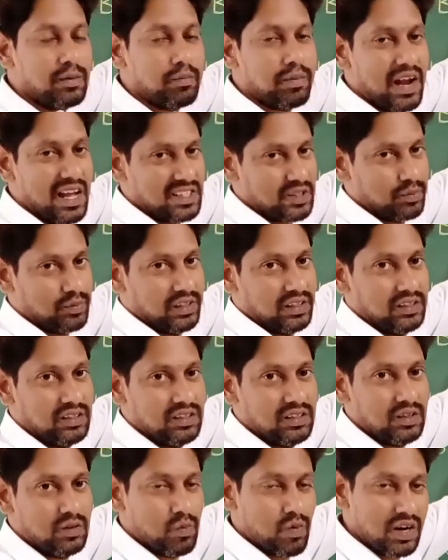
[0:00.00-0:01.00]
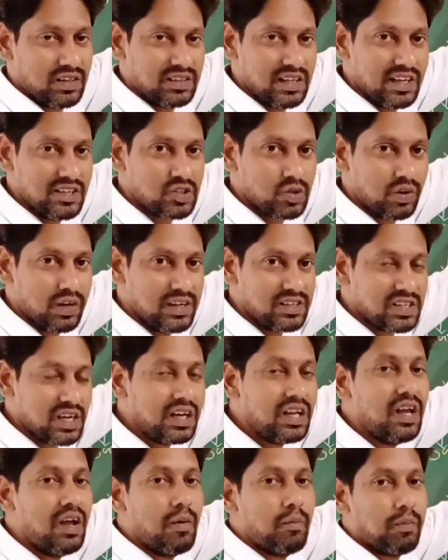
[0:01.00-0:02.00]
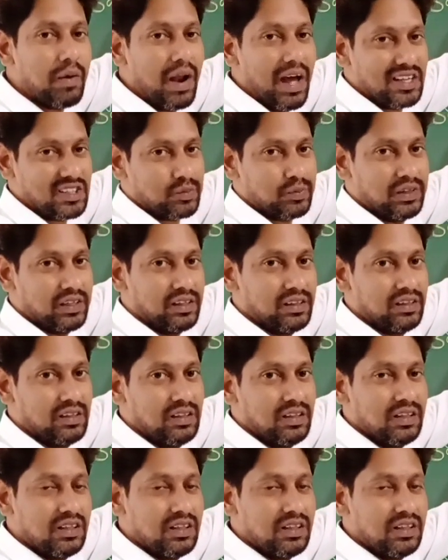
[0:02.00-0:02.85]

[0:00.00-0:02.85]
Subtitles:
a plasmid. What they isolated? Plasmid.